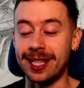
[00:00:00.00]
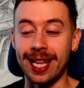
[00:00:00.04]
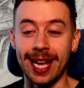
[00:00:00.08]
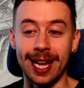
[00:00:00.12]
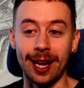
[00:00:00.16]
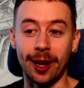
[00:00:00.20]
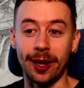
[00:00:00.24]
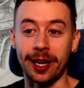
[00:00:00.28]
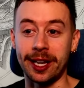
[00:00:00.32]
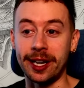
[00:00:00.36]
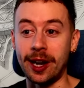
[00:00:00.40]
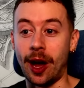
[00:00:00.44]
they're
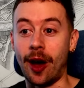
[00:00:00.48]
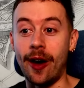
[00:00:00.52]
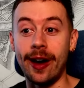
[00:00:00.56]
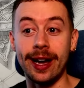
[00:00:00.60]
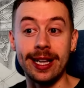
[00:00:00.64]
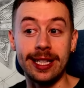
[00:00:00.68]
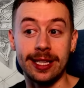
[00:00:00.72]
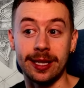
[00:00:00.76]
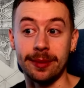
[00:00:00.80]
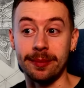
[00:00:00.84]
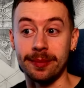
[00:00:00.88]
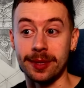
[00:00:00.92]
like an
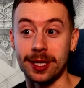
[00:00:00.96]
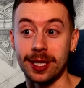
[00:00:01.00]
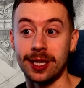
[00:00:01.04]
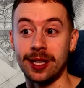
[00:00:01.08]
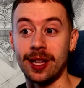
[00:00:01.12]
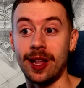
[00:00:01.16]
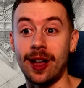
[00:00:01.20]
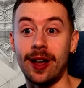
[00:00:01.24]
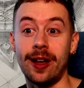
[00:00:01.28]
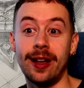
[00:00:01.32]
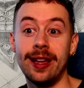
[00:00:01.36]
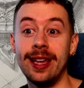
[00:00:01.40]
item
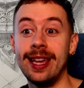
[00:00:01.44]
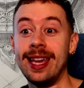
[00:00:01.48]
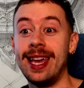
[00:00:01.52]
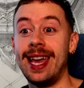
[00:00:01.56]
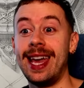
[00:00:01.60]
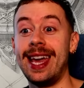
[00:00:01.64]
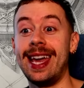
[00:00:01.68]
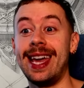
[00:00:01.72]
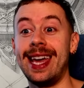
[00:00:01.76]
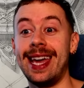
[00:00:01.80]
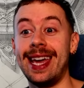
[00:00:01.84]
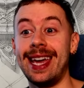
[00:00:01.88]
slot
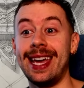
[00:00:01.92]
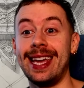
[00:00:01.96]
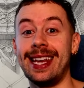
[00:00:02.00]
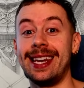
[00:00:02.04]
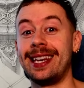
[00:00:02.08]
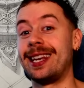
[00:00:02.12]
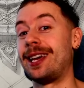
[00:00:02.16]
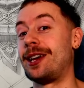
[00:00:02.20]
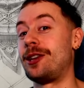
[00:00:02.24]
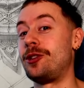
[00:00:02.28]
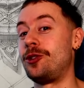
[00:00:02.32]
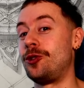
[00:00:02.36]

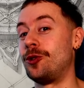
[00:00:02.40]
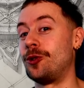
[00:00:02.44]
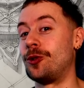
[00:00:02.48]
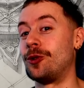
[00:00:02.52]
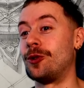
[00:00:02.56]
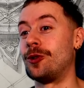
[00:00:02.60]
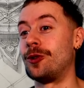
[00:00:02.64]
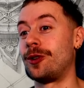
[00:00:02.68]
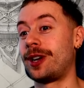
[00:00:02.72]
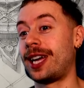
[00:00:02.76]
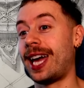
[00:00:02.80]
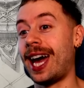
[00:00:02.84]
in
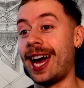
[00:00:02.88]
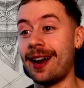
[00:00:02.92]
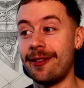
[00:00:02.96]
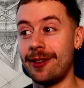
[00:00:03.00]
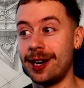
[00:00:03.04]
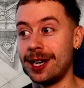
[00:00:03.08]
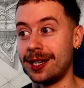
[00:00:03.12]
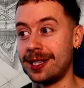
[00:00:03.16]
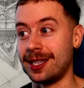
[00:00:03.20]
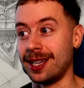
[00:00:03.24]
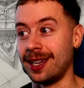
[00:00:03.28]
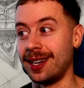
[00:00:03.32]
your
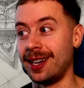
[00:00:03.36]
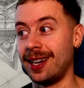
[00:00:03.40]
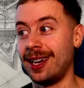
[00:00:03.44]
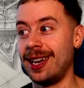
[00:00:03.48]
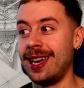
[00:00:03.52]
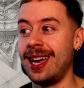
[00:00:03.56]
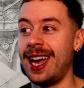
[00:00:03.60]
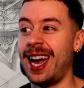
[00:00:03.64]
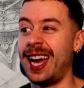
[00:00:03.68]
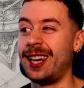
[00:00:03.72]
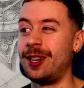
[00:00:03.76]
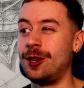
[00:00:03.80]
character,
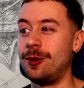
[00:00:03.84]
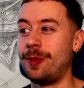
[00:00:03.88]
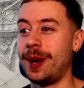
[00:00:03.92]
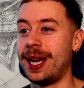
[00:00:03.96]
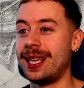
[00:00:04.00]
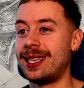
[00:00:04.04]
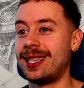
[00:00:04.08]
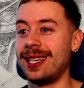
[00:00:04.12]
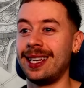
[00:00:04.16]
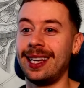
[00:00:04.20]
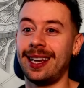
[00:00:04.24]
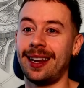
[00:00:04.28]
and you
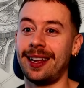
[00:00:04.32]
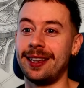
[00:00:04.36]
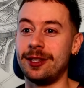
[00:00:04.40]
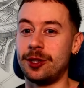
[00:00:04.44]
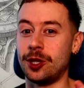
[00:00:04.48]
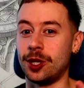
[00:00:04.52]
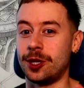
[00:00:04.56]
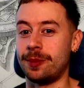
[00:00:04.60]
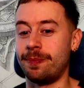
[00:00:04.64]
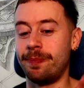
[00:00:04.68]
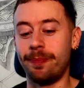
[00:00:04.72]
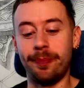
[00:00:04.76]
basically like
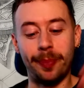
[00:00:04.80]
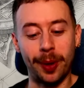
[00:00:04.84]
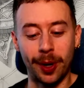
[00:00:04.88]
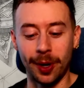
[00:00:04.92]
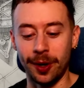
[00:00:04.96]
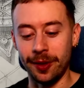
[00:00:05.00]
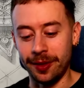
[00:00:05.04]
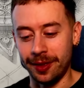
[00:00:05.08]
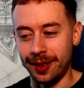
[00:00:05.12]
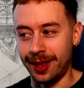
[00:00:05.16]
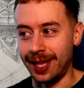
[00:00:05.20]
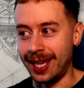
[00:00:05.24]
just
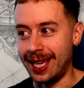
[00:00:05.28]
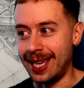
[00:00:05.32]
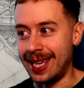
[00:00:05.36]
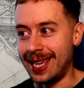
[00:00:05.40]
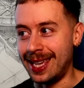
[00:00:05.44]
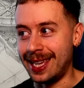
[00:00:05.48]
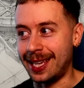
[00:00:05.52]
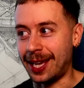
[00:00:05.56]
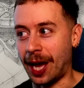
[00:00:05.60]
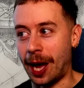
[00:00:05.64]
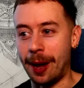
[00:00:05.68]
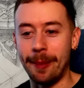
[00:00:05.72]
put
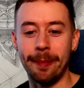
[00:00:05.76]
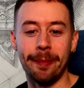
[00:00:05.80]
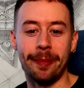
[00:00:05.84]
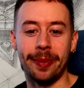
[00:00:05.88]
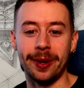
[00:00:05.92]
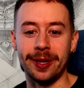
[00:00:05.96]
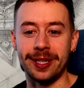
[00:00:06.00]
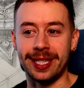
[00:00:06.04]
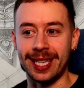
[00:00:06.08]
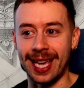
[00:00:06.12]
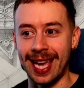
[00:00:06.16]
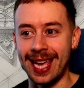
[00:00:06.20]
the
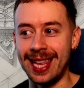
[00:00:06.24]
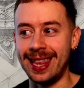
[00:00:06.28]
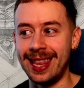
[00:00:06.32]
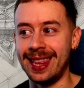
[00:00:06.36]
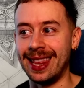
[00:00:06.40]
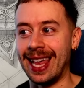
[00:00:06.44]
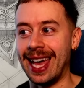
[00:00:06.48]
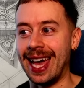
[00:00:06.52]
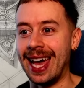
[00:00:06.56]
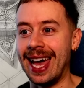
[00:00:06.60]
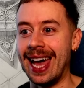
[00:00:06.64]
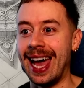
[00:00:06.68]
compass in
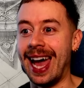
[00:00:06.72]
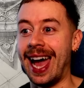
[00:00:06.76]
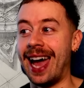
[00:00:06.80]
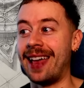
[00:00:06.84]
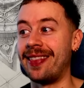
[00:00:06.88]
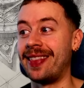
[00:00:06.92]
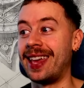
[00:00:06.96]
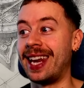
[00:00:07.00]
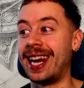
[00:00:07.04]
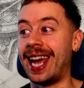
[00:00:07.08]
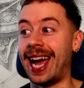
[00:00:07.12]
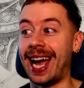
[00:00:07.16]
there,
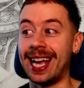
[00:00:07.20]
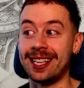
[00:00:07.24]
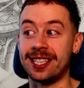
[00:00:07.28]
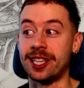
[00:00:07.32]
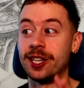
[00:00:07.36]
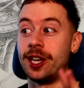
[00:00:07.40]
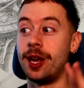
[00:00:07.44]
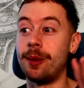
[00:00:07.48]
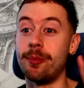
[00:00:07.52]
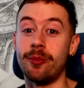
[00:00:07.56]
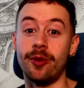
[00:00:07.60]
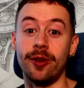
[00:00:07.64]
and then it has a
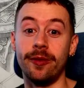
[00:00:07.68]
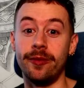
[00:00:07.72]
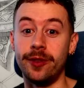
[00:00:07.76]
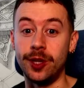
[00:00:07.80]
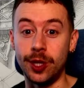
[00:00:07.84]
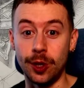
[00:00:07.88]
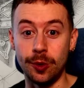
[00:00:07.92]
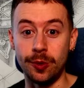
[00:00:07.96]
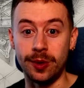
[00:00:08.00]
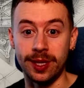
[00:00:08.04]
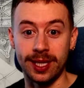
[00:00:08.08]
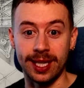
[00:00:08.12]
number of
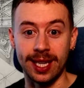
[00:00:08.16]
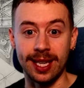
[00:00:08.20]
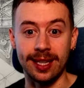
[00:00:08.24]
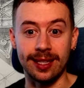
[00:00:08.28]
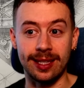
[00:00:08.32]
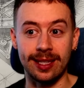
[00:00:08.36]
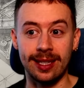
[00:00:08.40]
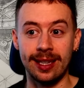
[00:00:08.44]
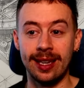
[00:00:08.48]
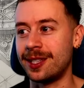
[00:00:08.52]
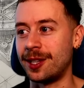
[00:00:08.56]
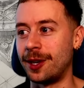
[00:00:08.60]

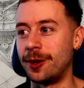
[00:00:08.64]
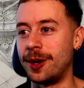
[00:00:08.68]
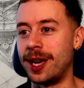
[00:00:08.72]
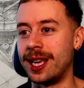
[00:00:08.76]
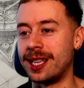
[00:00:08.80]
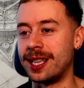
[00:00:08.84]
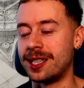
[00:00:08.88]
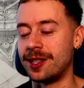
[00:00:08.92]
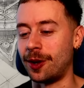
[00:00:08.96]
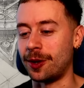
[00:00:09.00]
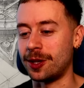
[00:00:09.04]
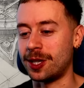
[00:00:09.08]
uses. So
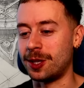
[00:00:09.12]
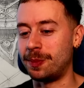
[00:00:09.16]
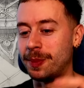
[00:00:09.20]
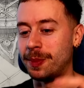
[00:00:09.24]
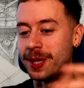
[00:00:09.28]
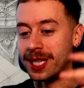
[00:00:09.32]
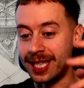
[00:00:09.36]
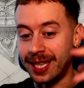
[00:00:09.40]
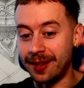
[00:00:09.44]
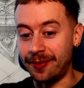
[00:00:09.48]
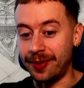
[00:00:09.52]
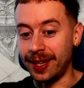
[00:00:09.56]
it's not
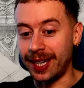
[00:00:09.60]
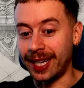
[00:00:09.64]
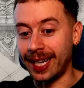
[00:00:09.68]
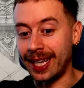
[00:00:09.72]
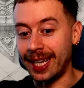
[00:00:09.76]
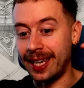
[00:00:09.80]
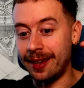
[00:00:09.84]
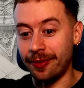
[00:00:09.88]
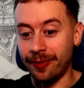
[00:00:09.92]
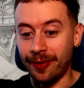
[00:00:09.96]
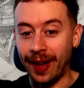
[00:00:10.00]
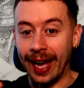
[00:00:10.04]
specifically
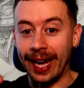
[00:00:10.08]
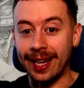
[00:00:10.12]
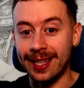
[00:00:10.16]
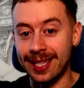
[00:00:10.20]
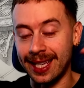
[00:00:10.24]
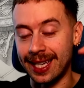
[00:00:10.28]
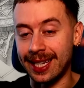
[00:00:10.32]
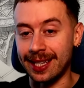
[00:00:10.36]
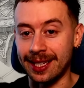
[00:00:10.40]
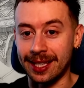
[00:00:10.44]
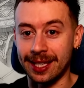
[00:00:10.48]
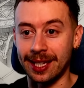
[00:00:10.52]

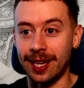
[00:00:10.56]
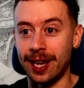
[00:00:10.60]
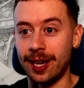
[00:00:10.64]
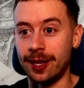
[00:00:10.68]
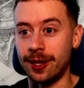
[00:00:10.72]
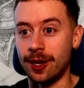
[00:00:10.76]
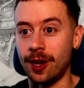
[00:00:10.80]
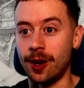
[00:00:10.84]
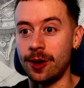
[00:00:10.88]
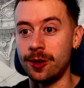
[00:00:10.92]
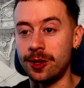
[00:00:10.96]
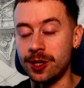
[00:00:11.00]
affecting certain
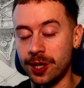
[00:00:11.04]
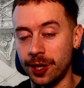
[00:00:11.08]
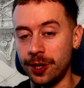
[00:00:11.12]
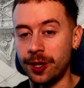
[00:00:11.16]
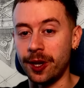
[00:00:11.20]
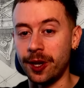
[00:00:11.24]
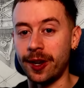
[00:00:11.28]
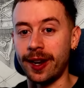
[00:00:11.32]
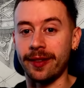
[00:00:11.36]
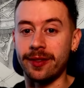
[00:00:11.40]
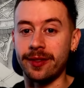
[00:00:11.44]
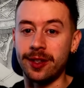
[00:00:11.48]
nodes, so you
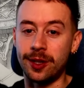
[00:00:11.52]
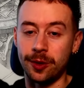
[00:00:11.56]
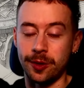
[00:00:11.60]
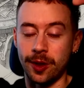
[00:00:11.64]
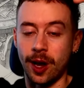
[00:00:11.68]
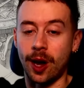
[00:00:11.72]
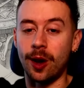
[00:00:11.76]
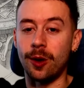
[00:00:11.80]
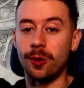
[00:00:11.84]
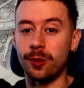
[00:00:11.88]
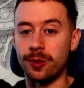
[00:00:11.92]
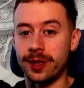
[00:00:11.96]
don't have to do the
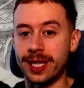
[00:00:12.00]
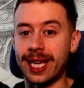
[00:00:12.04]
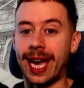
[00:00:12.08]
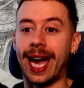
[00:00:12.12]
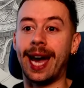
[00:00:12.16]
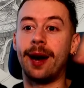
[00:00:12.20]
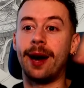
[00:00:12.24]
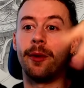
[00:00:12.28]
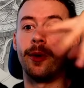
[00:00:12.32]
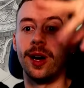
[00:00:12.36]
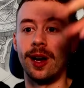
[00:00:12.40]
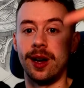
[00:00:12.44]
whole
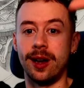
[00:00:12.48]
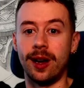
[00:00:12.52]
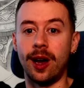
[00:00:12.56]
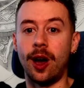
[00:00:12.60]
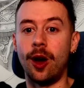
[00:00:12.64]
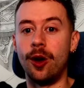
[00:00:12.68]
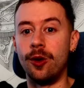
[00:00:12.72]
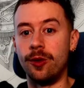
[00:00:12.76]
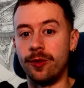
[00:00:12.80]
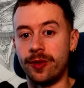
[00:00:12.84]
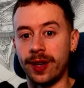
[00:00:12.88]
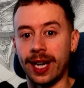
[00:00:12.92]
tower
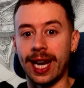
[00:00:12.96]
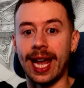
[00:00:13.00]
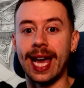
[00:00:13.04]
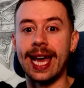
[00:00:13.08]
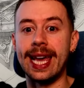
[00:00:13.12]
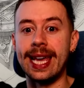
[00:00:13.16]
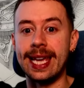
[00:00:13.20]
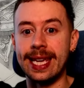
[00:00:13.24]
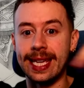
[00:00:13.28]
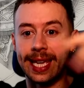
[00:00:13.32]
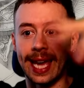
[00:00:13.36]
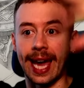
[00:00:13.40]

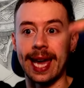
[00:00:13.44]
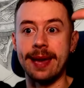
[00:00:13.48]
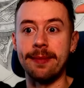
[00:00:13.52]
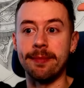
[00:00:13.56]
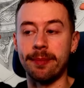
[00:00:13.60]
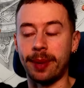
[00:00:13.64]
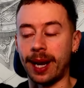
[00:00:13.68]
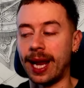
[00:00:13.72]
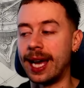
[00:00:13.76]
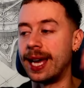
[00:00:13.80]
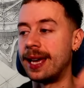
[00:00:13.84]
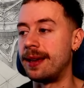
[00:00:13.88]
overlay
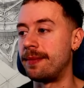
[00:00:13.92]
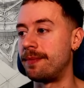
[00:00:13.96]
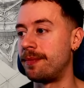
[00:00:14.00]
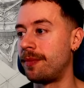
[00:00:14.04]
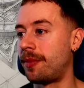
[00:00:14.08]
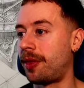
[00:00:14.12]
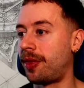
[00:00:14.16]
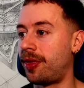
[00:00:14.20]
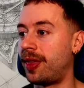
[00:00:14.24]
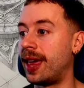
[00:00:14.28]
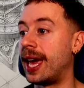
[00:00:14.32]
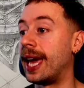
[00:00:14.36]
gameplay
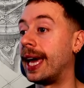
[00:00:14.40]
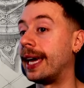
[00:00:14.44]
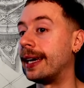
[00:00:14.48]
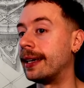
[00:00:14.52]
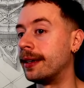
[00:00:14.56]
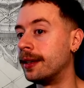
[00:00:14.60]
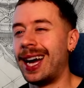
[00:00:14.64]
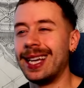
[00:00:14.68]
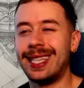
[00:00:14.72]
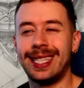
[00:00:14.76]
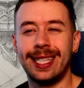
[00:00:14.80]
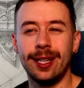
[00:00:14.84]
thing.
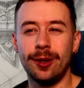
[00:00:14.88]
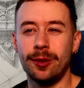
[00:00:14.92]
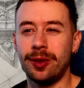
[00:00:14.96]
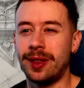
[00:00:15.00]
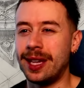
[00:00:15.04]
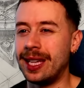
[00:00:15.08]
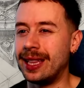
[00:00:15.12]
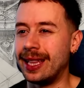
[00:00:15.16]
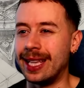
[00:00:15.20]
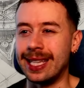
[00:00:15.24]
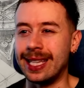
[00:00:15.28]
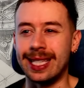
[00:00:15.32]
I still
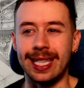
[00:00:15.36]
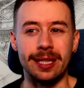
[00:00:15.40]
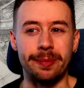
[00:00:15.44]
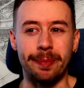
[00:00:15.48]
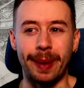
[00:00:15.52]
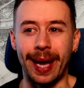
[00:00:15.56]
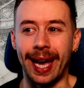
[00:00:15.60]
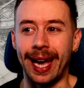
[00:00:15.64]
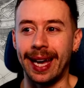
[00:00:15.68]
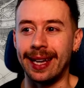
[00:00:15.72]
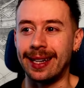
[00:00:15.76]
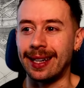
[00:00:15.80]
think this is
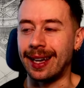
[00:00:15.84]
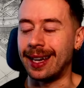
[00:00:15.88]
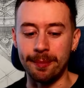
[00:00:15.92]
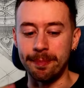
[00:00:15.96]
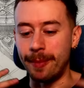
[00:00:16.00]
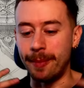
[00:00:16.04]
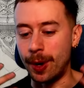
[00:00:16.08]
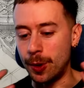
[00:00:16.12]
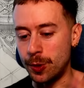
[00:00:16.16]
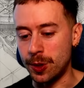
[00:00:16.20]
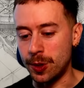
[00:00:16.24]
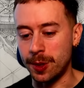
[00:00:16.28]
bad.
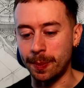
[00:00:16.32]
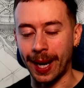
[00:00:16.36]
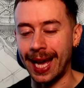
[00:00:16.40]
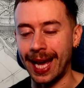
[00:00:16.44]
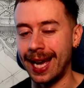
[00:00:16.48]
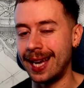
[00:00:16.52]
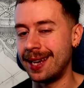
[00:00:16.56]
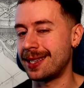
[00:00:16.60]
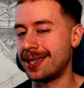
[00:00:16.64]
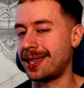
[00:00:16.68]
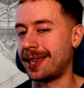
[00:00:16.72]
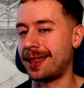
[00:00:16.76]
Most
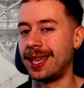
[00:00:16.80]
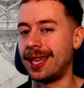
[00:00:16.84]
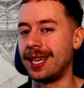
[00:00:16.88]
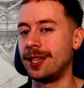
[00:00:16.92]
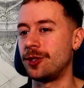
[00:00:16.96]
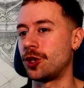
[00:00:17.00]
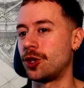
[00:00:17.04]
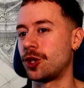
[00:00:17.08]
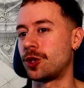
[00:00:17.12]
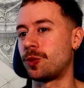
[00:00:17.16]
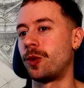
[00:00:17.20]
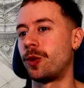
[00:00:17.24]
players, I
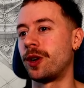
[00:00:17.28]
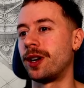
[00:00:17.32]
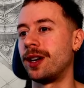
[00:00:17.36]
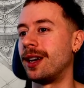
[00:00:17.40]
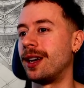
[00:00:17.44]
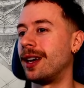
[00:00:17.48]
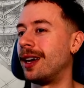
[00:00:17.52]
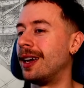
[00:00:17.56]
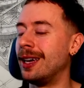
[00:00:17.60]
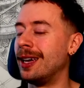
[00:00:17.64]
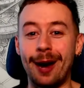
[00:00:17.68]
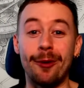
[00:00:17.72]
think, just want
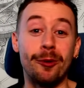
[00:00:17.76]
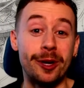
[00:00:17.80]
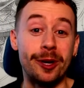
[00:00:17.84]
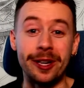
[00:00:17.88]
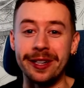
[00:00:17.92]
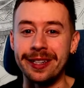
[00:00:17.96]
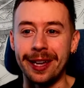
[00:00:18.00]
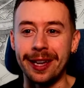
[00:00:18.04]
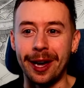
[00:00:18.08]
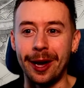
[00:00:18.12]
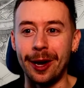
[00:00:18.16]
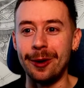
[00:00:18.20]
to alch
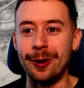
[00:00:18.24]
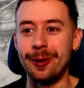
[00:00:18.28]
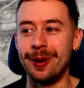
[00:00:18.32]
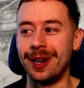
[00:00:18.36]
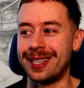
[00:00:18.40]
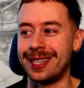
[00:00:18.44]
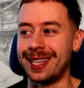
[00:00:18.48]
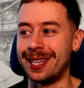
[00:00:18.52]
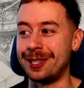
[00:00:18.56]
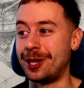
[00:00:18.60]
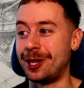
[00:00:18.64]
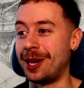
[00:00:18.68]
and go.
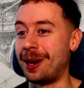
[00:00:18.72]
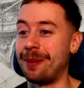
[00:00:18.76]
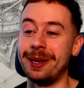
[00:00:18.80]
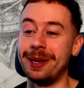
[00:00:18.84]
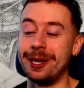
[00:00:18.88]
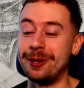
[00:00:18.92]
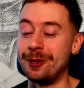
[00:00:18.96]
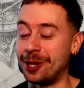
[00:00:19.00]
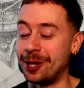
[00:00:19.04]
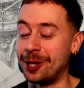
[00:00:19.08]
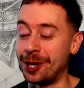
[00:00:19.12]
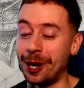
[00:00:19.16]
Essentially, I
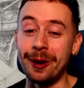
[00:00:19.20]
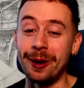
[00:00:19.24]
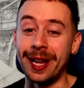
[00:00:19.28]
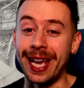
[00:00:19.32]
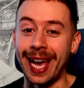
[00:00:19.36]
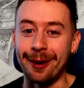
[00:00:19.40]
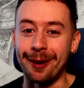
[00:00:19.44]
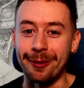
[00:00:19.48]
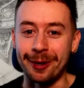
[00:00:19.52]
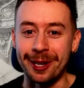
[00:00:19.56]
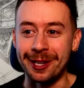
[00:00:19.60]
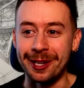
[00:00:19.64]
mean, you can only
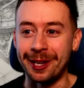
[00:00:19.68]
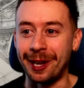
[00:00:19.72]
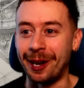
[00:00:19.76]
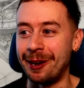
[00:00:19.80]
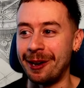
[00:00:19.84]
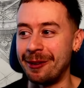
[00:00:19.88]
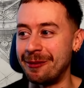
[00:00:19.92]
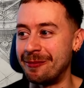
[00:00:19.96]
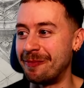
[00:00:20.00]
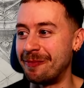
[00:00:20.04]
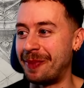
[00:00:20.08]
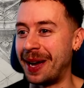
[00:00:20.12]
alch and
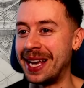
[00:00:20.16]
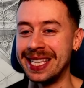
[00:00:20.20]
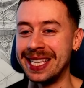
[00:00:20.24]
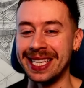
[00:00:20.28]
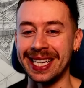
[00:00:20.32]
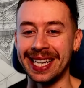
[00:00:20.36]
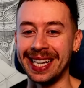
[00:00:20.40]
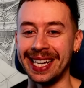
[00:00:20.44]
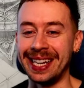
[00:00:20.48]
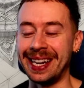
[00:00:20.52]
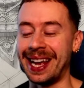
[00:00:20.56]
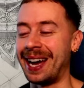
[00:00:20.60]
go
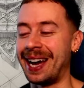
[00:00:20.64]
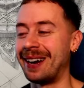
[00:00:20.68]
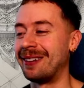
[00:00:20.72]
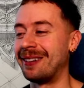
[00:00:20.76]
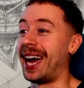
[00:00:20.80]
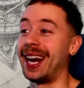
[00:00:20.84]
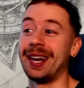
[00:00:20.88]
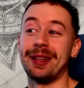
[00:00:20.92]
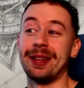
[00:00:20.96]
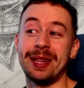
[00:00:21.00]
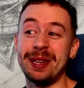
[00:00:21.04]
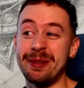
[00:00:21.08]
basically now,
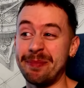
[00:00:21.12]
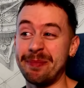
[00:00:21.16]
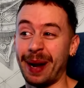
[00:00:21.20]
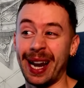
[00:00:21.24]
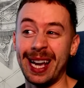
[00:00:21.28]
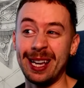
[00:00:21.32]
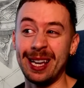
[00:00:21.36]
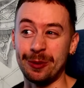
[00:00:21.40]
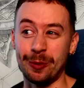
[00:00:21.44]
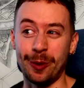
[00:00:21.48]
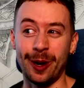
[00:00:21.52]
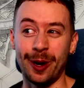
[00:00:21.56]
and I think
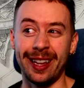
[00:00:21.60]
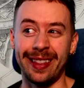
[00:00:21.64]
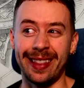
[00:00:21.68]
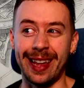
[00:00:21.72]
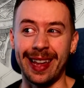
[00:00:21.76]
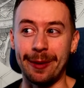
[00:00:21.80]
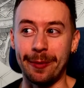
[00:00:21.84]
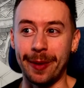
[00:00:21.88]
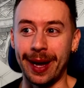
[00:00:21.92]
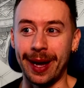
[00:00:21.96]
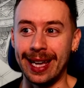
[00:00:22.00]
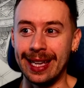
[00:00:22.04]
players want it
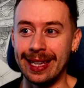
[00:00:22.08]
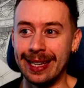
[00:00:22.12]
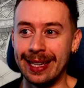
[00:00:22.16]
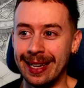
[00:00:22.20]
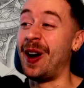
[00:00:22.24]
that way.